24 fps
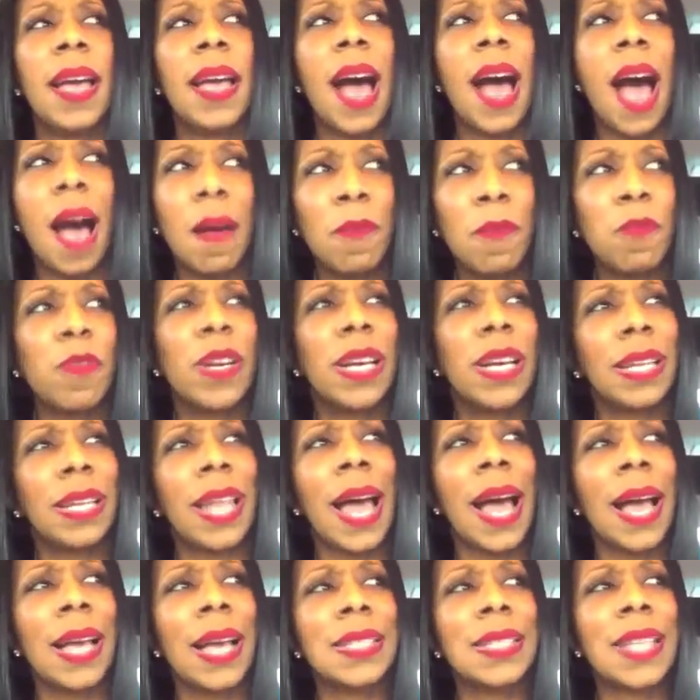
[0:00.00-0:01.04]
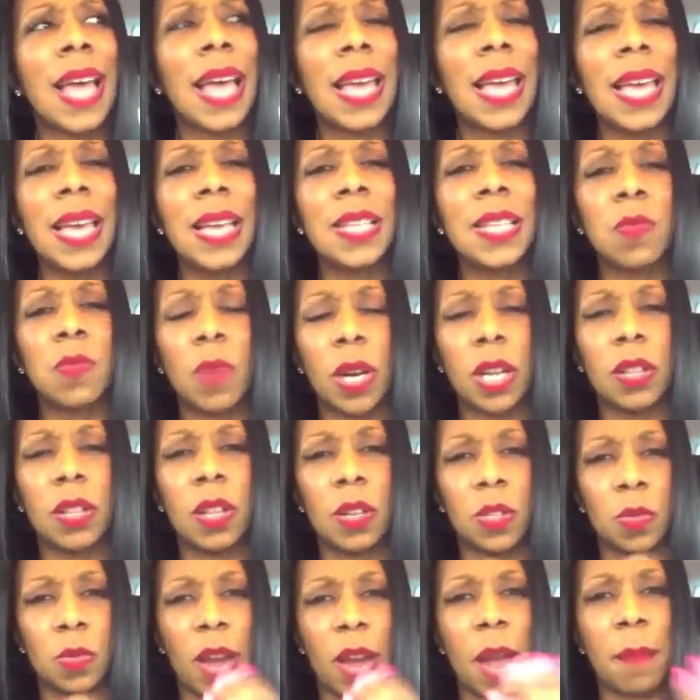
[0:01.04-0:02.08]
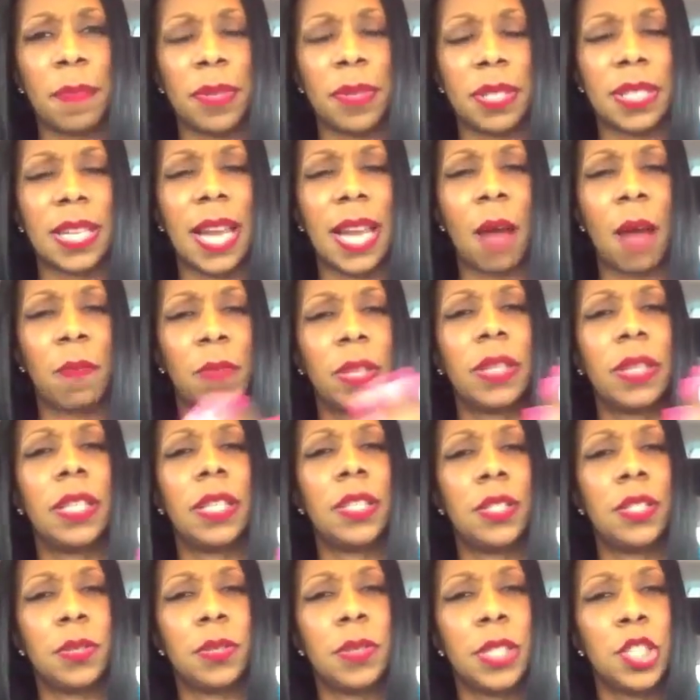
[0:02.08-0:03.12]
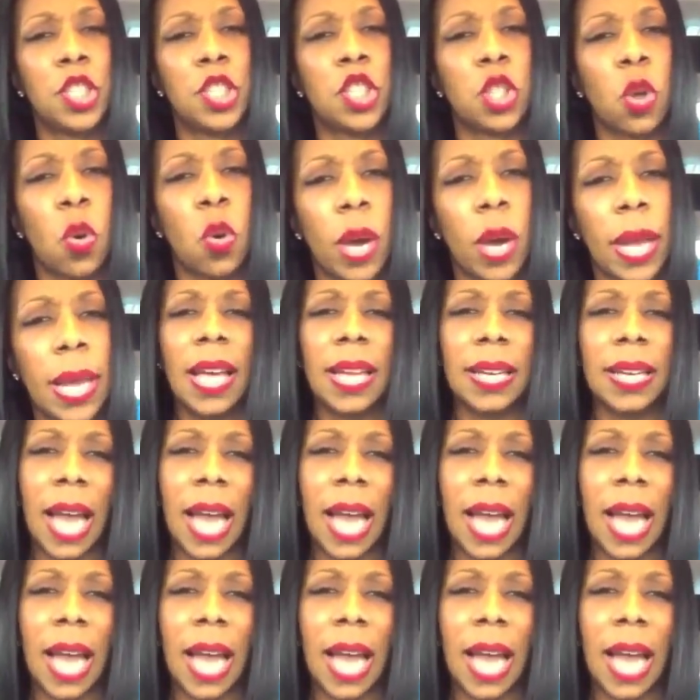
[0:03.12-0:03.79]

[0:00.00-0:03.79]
I realized that he is one of those rappers that I really do enjoy.